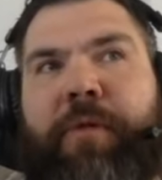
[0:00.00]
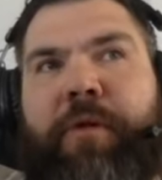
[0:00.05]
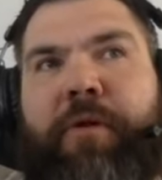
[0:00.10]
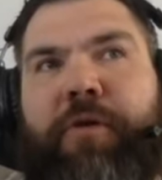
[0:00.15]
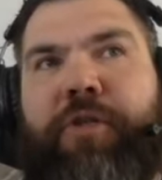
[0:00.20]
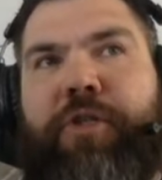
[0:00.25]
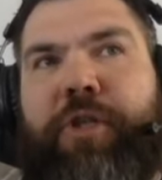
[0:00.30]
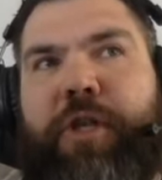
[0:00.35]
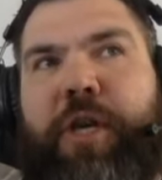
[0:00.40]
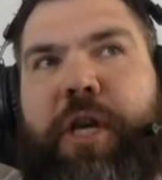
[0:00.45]

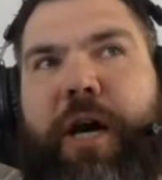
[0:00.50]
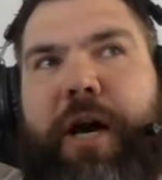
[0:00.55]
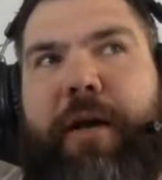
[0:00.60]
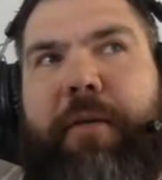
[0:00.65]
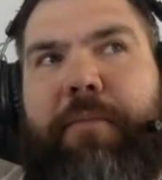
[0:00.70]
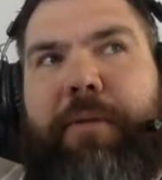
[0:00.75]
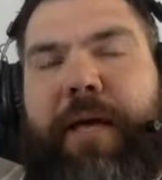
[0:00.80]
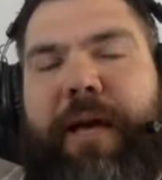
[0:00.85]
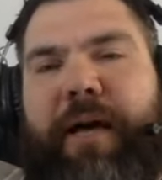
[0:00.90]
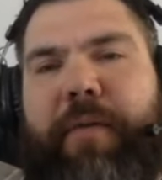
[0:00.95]
she got
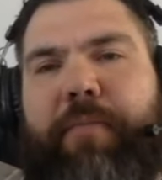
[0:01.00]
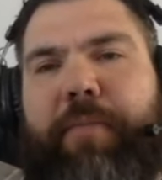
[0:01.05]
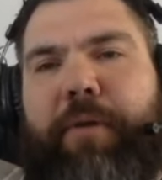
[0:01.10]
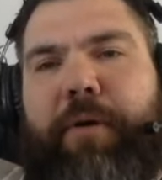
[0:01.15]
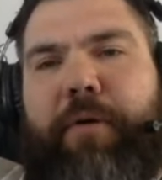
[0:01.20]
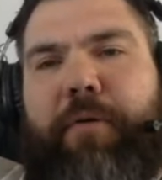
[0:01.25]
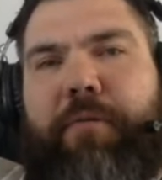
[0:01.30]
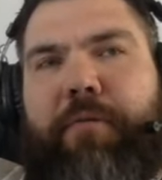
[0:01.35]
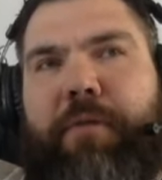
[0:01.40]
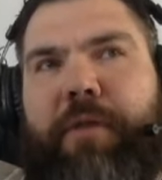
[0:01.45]
a black
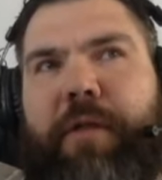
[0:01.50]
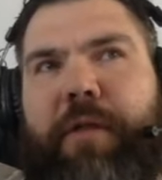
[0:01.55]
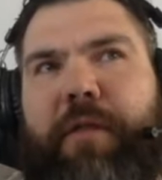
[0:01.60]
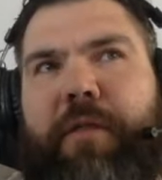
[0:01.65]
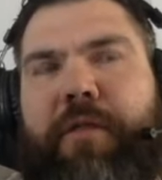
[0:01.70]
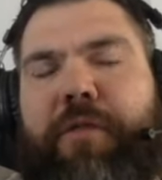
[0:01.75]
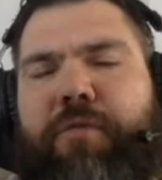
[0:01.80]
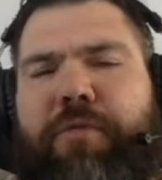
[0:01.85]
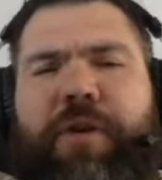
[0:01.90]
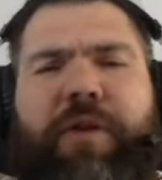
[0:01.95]
belt in
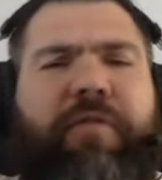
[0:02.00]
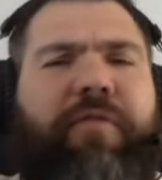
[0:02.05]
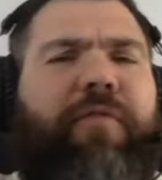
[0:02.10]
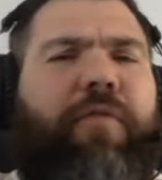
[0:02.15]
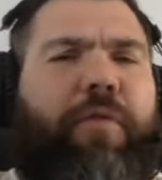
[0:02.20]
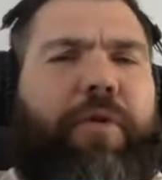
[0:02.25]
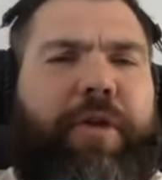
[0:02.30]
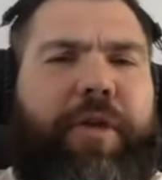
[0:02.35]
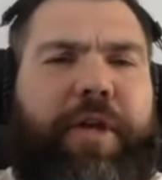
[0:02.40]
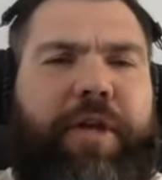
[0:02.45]
three to
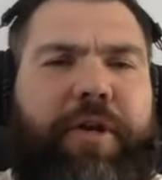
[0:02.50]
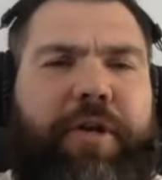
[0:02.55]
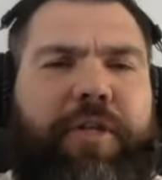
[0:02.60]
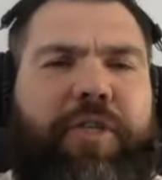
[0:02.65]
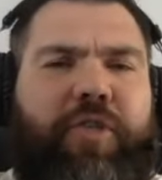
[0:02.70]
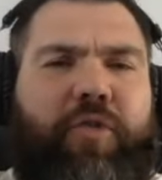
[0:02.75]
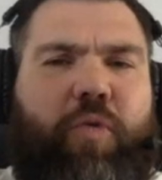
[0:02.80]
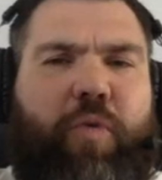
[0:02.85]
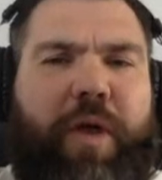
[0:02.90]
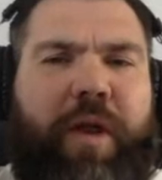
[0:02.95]
four
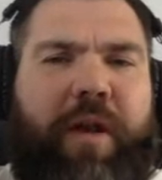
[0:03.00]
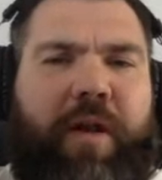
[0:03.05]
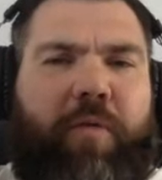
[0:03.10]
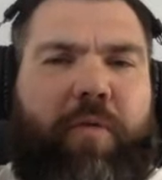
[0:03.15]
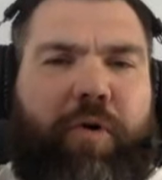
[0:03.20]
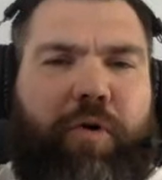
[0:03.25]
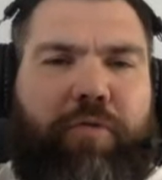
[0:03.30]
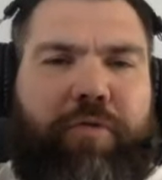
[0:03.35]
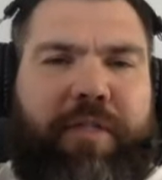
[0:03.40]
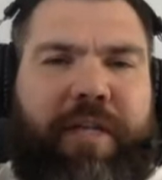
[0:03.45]
years, winning a
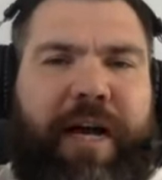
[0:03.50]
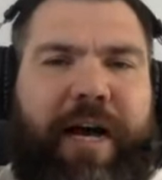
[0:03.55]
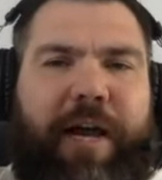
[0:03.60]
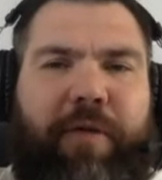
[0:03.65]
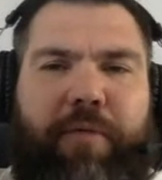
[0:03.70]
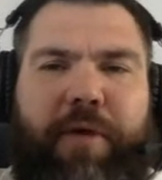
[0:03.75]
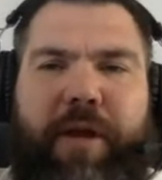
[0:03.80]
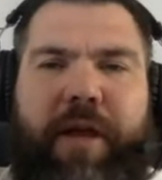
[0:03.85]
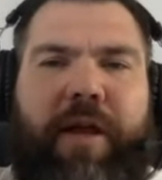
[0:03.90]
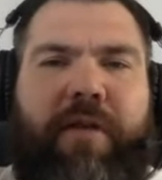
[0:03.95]
world
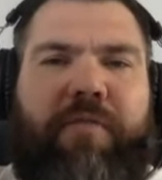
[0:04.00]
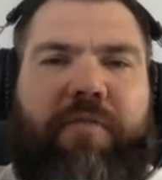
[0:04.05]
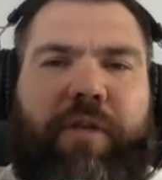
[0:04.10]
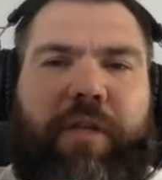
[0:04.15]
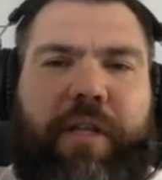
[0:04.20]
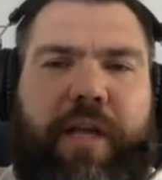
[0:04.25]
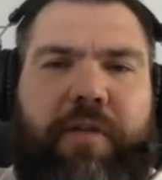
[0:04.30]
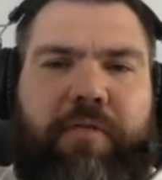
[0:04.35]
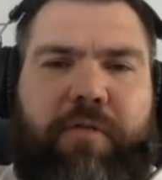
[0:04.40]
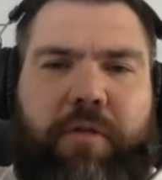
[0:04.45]
title at every
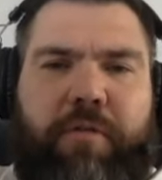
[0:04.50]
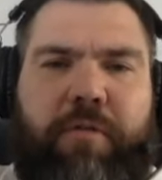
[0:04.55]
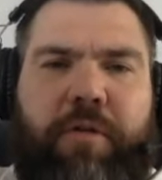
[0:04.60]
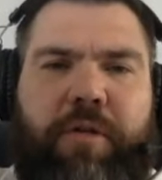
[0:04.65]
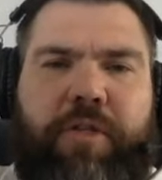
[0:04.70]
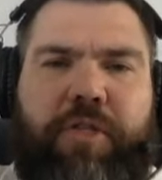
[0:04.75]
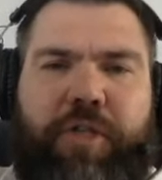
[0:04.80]
level.